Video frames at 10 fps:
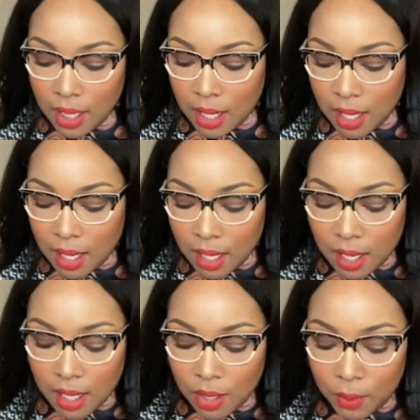
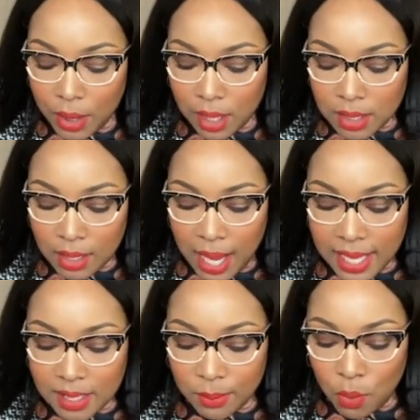We also got
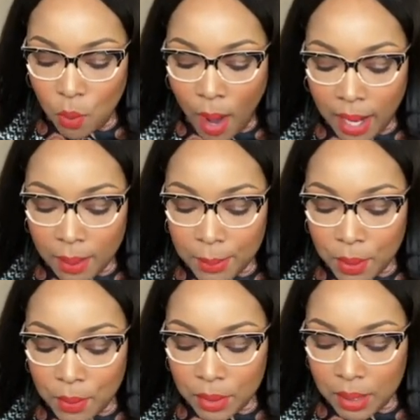some
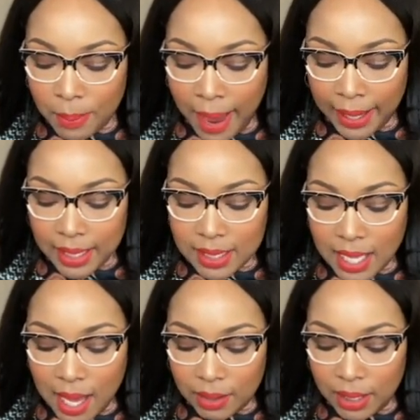guacamole packets
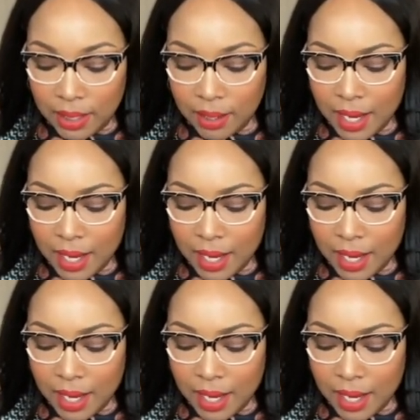down here.